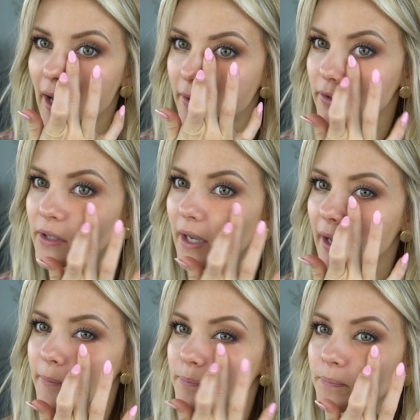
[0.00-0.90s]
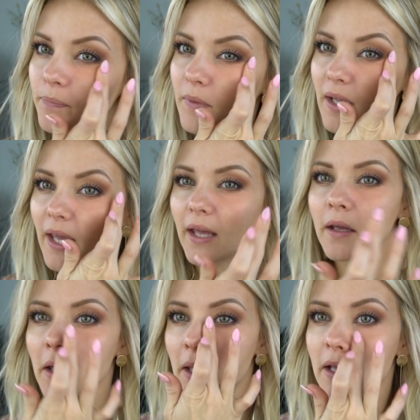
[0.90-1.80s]
under the eye,
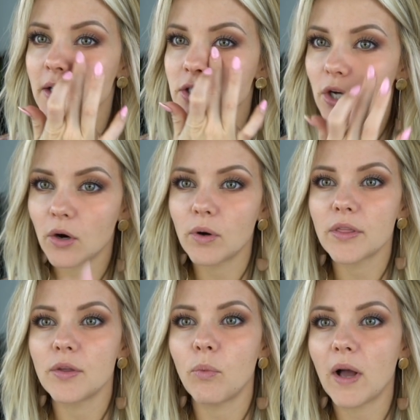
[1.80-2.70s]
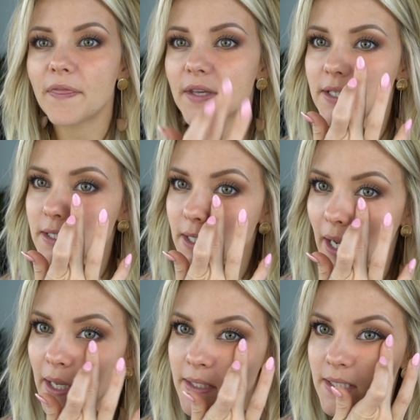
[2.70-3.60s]
okay? So what this
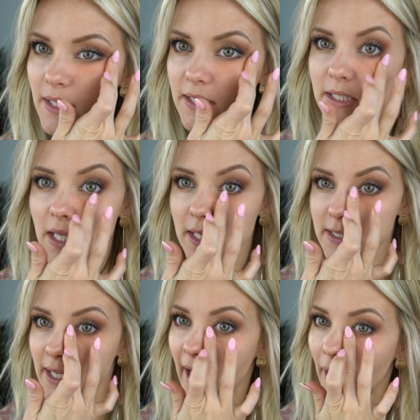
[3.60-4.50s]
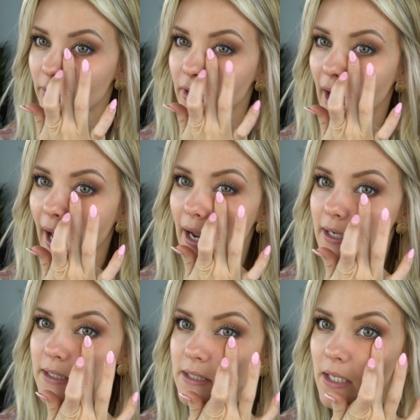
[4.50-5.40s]
does is this
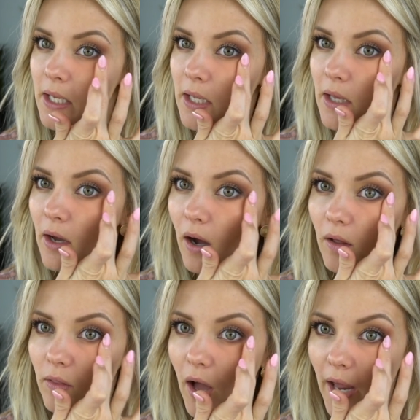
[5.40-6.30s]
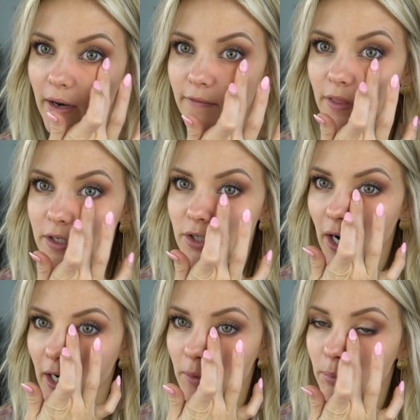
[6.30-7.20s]
counteracts a lot of the
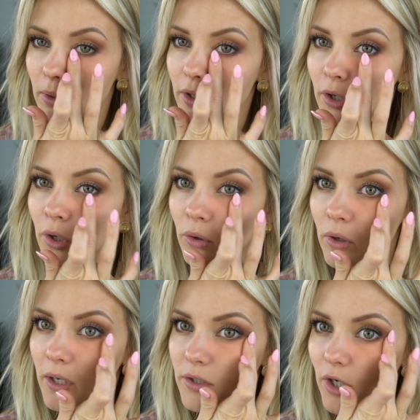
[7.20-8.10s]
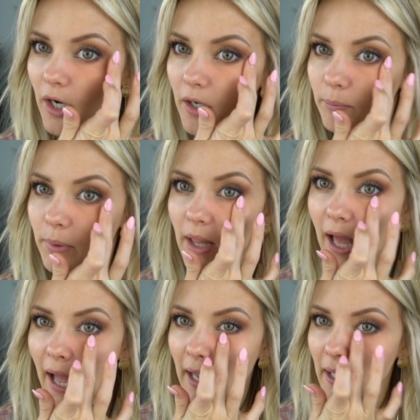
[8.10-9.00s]
dark blue, dark
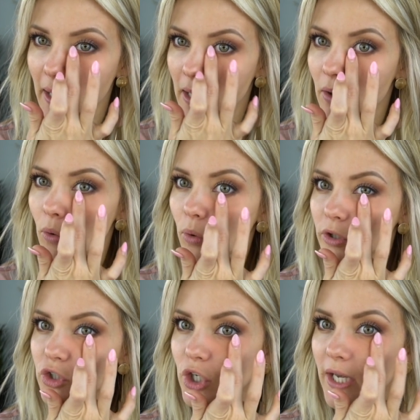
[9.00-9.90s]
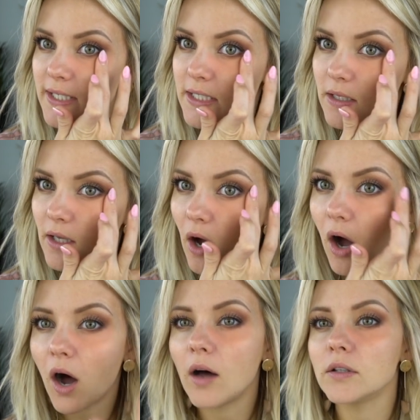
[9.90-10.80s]
black, or just the
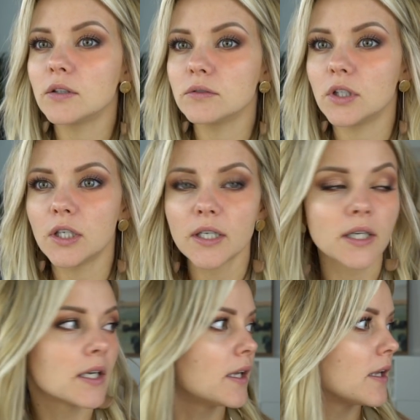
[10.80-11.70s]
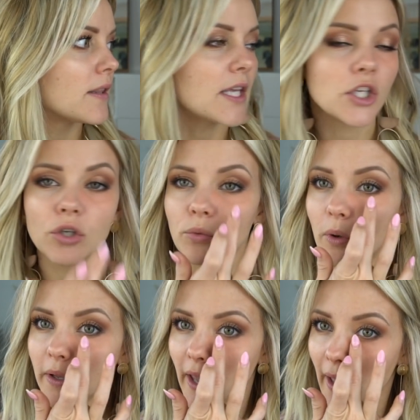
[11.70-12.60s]
hollow look that you
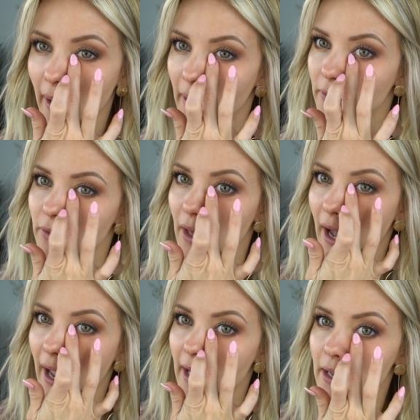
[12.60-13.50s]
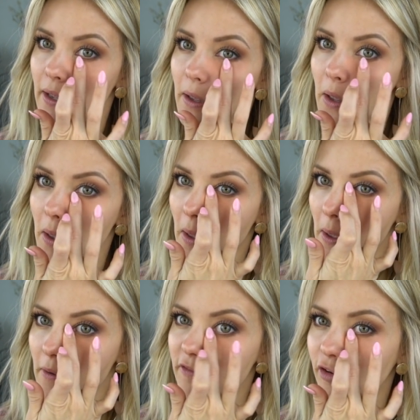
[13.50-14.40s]
will get under the eye
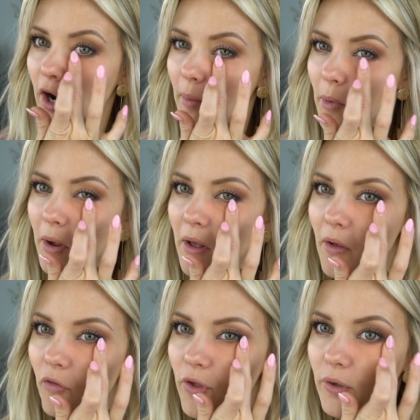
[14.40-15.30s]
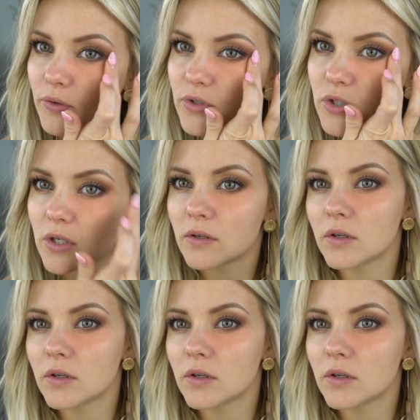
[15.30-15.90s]
from those